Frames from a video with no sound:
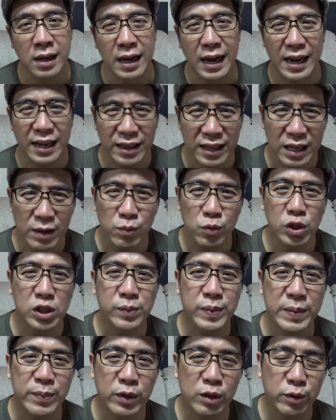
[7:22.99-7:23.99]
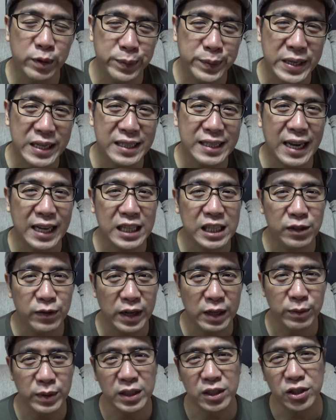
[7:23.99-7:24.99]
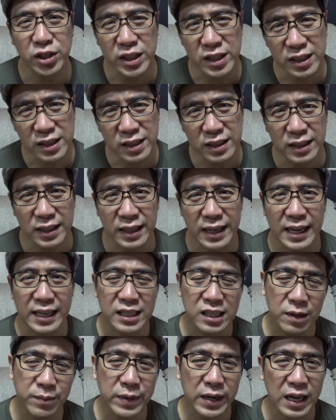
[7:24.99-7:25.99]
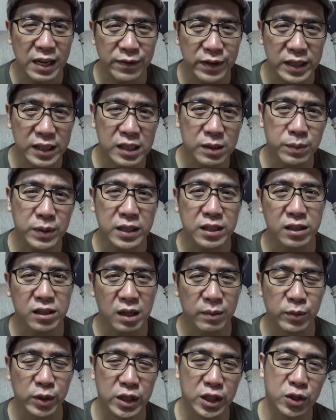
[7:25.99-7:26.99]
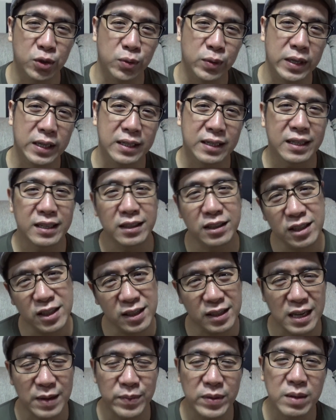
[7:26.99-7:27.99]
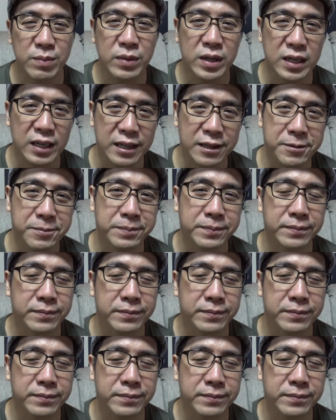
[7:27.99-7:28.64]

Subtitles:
I think most people would be satisfied with just the SM11s plus a sub or two and just keep the money.